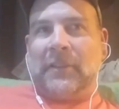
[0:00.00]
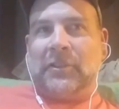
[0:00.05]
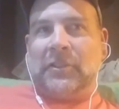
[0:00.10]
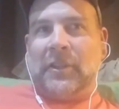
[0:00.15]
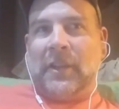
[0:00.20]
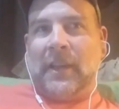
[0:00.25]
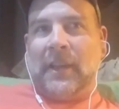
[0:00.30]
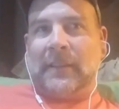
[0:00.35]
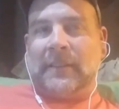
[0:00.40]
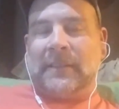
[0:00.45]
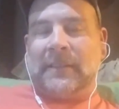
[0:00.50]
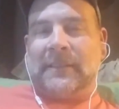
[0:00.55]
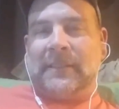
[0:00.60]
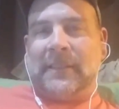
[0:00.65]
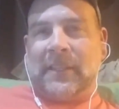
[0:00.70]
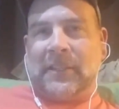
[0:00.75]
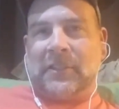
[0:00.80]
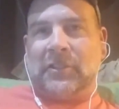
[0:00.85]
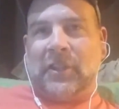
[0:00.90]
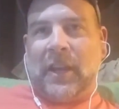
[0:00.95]
shot
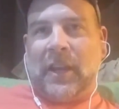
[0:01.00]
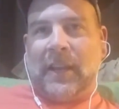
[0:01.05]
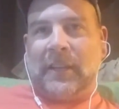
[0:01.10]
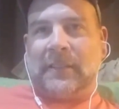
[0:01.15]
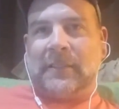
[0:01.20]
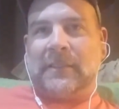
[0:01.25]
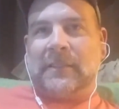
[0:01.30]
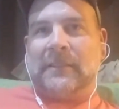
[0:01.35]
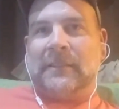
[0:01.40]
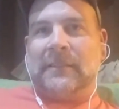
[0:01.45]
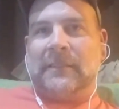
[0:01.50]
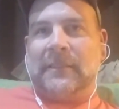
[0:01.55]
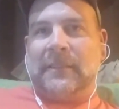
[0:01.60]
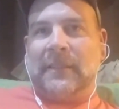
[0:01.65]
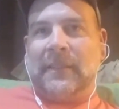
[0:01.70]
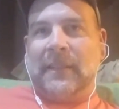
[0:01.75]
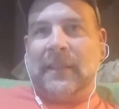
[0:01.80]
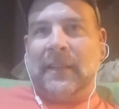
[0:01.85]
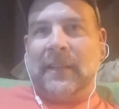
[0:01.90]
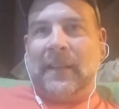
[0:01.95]
6 shots,
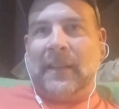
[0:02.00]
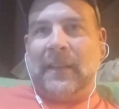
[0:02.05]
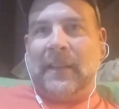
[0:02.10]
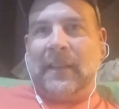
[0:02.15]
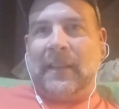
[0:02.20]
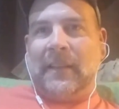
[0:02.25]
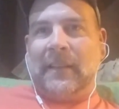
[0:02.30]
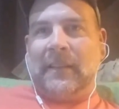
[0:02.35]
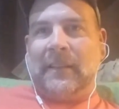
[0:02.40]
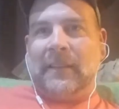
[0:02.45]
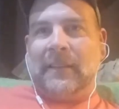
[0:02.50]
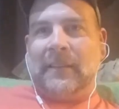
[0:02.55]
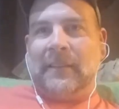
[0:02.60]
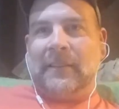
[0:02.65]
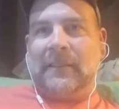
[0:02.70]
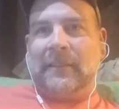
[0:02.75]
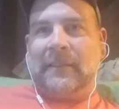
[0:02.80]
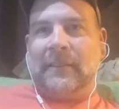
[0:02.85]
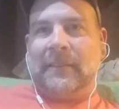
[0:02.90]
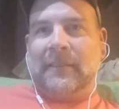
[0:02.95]
and
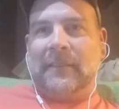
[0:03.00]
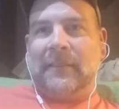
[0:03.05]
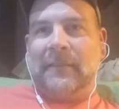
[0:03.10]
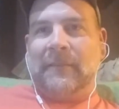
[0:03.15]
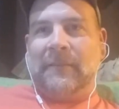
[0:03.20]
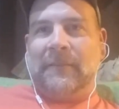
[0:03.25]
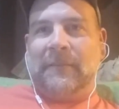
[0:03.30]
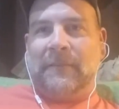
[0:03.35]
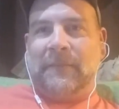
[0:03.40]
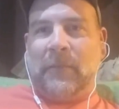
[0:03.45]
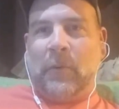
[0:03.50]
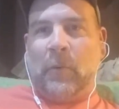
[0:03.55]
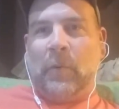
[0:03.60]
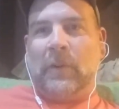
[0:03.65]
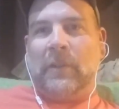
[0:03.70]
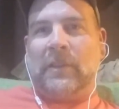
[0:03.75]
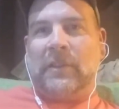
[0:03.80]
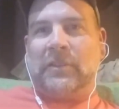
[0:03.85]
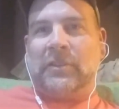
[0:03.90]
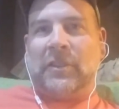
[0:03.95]

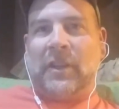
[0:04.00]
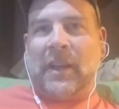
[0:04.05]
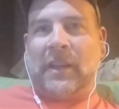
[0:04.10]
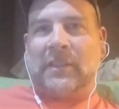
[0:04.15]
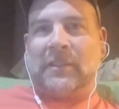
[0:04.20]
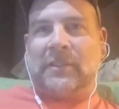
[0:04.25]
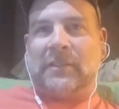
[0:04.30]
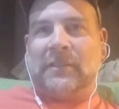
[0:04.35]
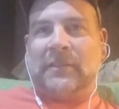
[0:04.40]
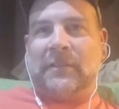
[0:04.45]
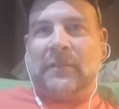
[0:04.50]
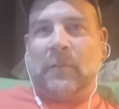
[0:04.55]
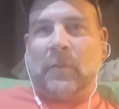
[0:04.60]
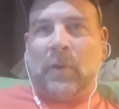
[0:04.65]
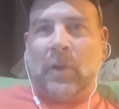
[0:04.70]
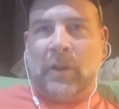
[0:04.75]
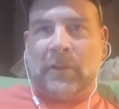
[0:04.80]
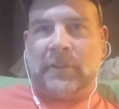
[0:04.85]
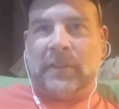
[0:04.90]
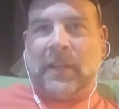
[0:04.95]
4 of the shots
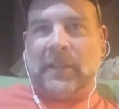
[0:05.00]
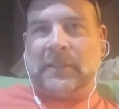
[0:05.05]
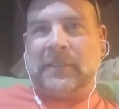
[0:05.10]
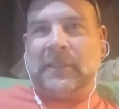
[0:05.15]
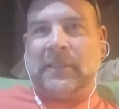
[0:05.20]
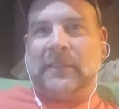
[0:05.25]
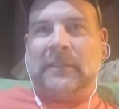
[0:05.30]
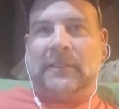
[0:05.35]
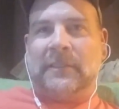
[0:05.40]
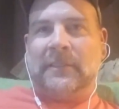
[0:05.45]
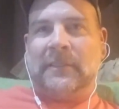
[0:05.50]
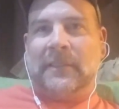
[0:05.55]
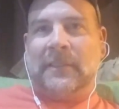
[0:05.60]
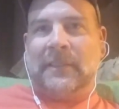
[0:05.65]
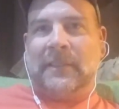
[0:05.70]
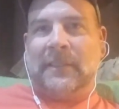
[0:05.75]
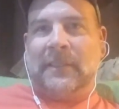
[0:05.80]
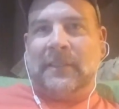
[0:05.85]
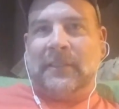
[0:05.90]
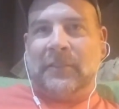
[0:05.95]
were all touching.
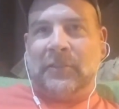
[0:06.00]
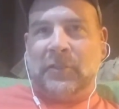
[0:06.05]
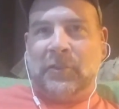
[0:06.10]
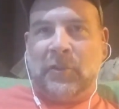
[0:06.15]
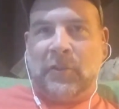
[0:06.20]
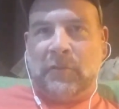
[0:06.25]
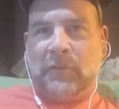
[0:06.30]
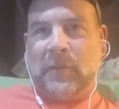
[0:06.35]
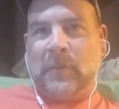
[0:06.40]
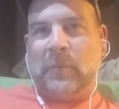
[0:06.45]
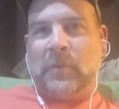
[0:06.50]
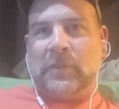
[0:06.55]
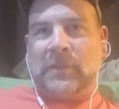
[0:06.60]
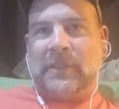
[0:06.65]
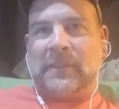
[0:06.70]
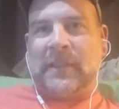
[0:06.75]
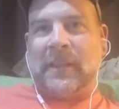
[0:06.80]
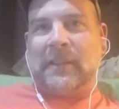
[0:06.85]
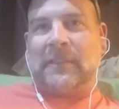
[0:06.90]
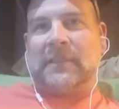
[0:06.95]
2 of them were
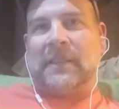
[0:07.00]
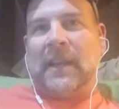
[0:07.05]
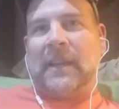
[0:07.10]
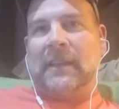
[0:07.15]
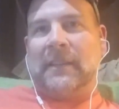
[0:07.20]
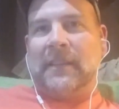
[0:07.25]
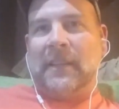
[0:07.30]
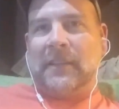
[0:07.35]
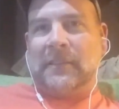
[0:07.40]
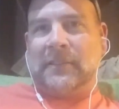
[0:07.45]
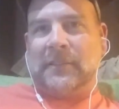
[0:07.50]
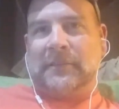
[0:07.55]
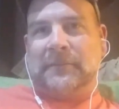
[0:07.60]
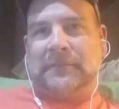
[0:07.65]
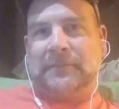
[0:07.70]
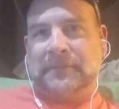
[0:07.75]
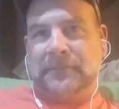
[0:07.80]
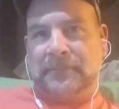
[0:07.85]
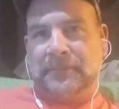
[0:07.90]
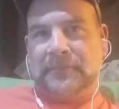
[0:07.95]
just outside of touching
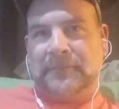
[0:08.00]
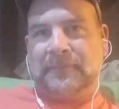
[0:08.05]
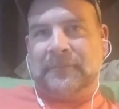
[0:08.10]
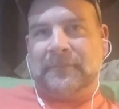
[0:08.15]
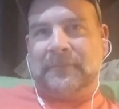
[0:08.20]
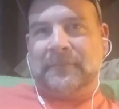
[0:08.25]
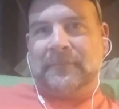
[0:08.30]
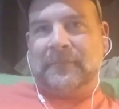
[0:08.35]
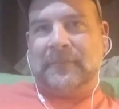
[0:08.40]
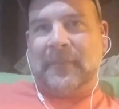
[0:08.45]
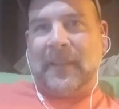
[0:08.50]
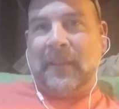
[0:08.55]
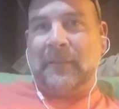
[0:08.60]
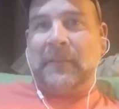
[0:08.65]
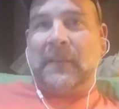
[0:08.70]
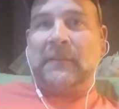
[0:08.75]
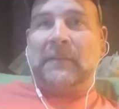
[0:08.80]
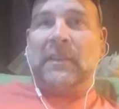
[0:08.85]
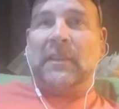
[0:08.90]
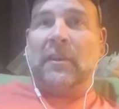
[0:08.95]

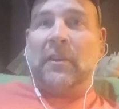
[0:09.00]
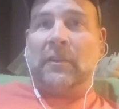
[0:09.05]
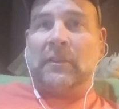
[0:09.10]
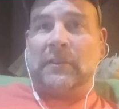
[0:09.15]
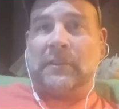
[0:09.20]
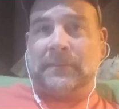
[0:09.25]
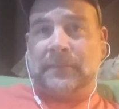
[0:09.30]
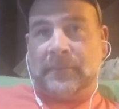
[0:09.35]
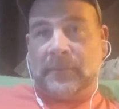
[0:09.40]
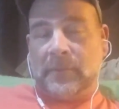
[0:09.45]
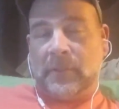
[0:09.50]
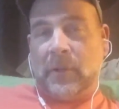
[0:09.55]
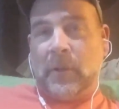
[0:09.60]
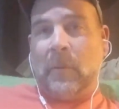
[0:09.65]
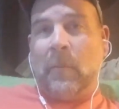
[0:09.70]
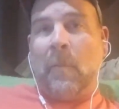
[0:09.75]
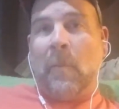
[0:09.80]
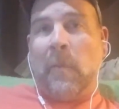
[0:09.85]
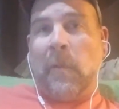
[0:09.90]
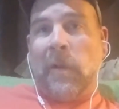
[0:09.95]
at 50 yards.
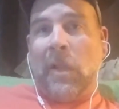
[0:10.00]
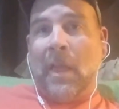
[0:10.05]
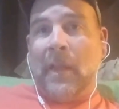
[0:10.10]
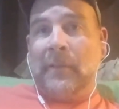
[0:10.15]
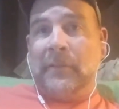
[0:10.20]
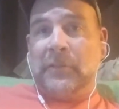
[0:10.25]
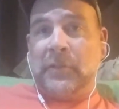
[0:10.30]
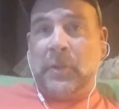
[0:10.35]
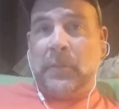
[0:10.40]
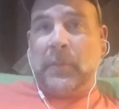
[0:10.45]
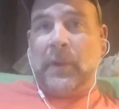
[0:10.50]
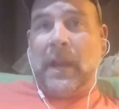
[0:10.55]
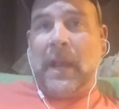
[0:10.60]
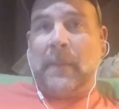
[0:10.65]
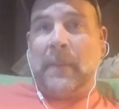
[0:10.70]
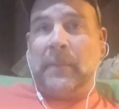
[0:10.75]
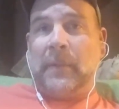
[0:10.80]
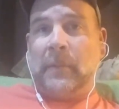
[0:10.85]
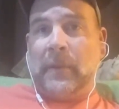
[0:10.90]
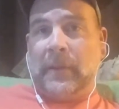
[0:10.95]
So super
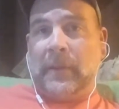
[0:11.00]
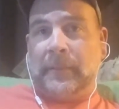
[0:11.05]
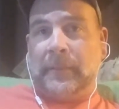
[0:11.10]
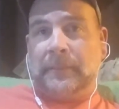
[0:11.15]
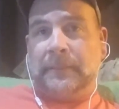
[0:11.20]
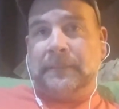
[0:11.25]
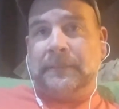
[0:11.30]
happy with it.